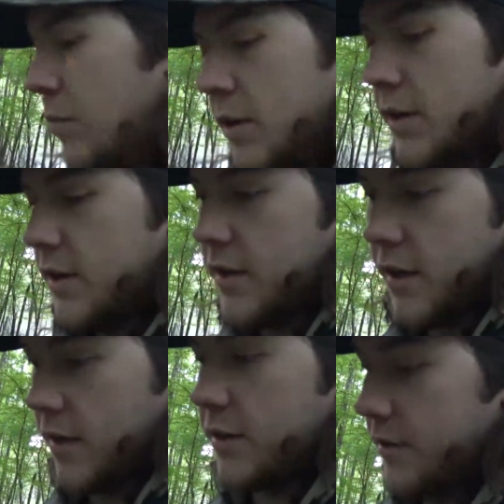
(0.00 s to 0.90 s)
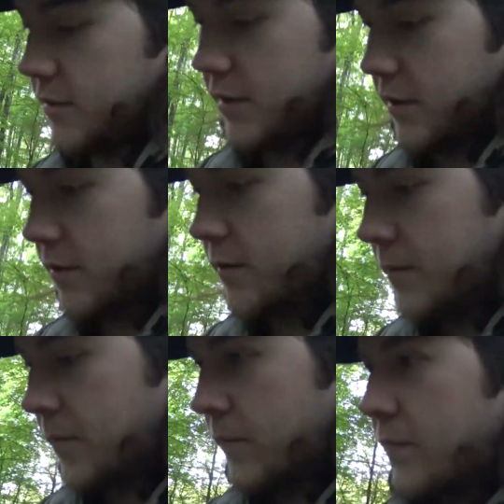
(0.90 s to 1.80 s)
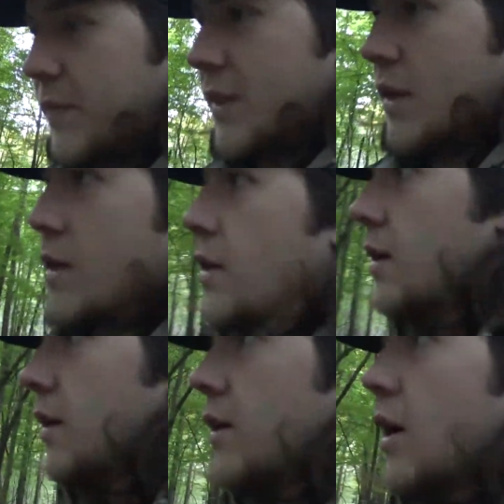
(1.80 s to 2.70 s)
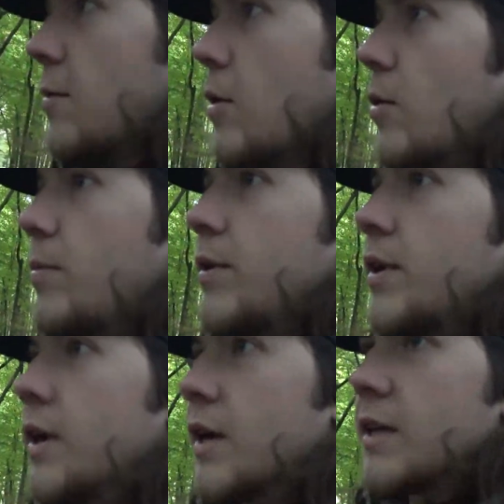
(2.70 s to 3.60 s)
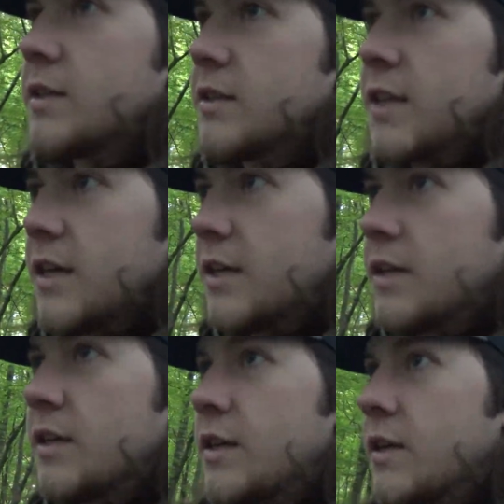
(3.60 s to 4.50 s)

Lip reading: But I couldn't tell. I'm hoping I can stay in.